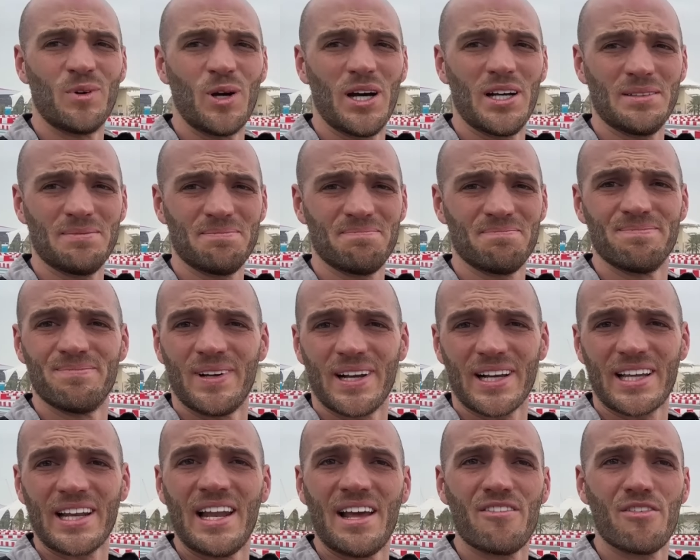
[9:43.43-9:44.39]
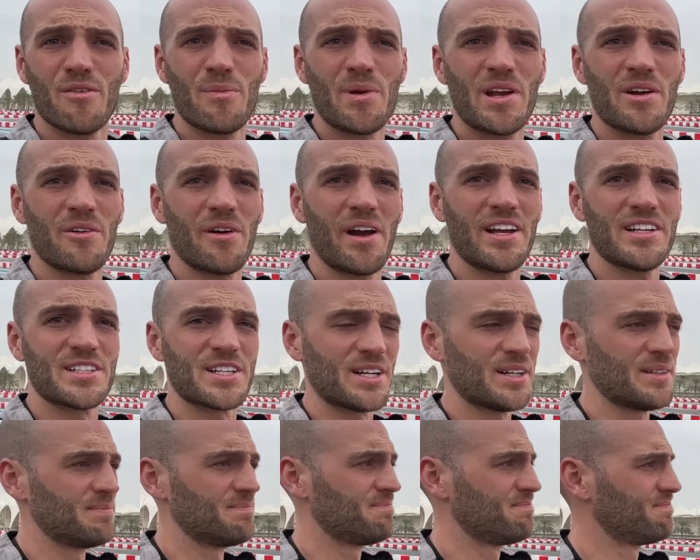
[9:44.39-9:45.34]
Well, I can never be a
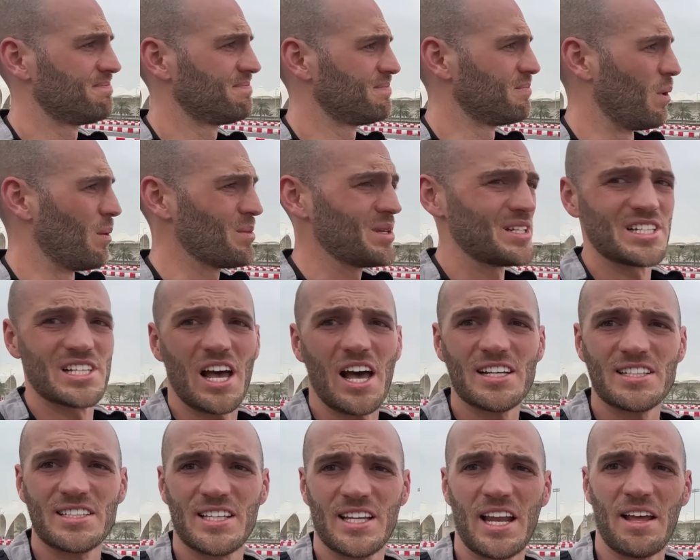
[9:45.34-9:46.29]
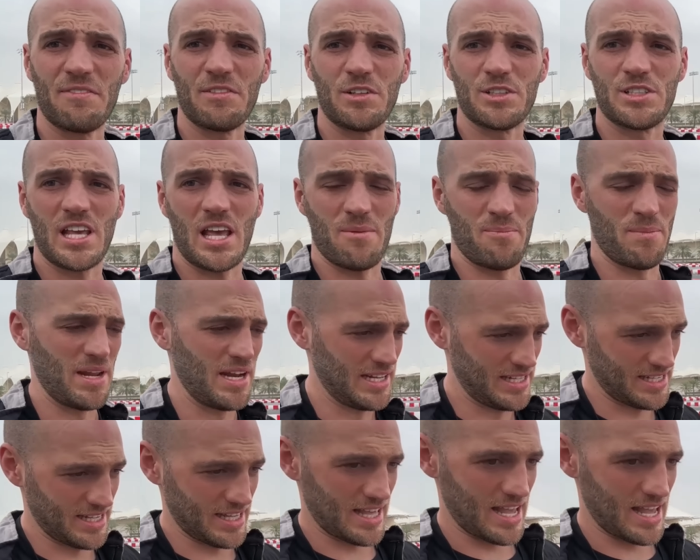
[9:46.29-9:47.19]
racer. I'm exhausted after 10 minutes of